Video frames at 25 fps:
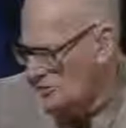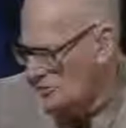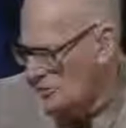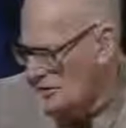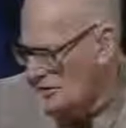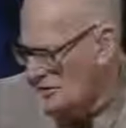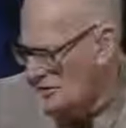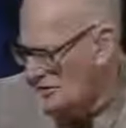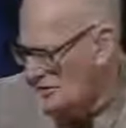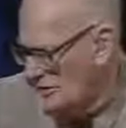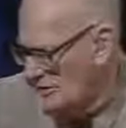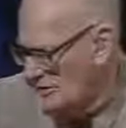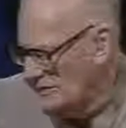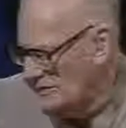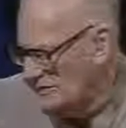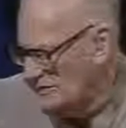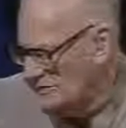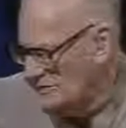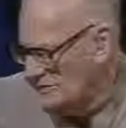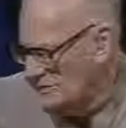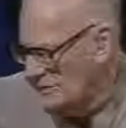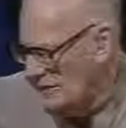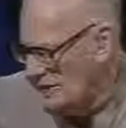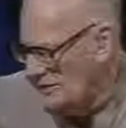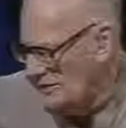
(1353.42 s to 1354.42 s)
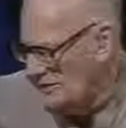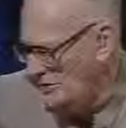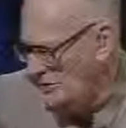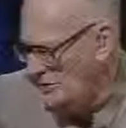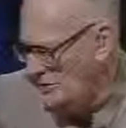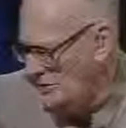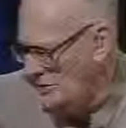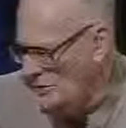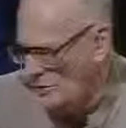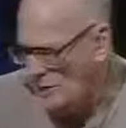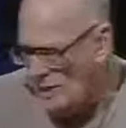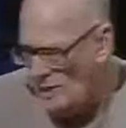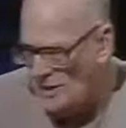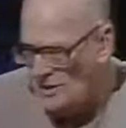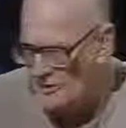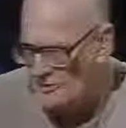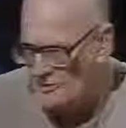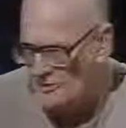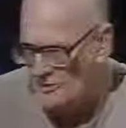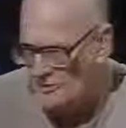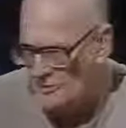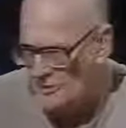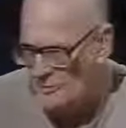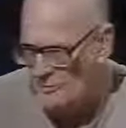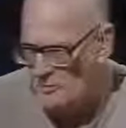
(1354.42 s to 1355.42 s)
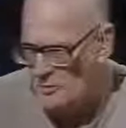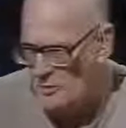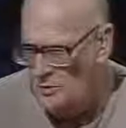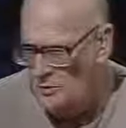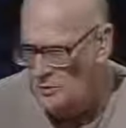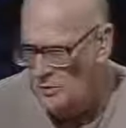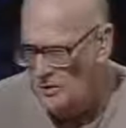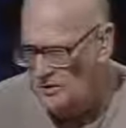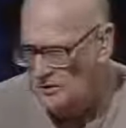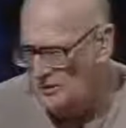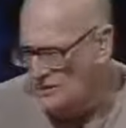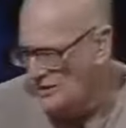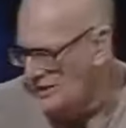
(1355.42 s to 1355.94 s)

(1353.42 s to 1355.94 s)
me 22 hours of computing